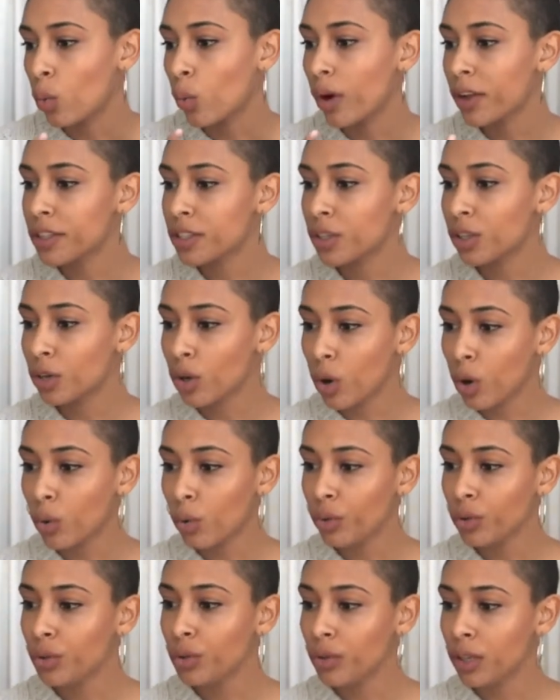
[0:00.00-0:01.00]
what's your
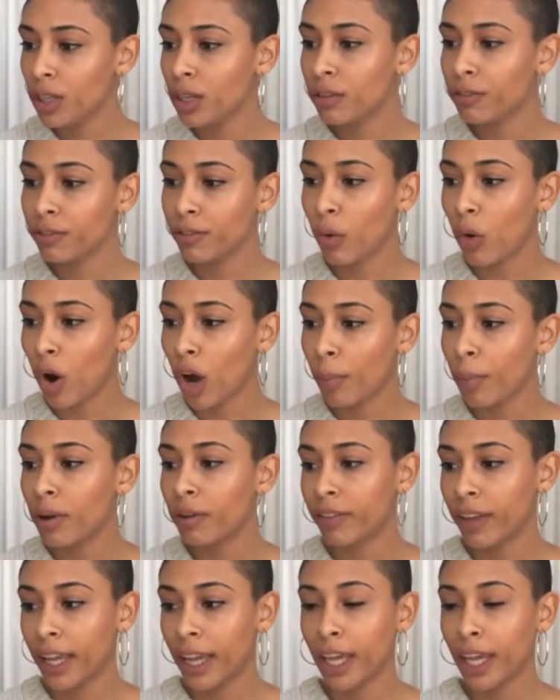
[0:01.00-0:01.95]
own unique form of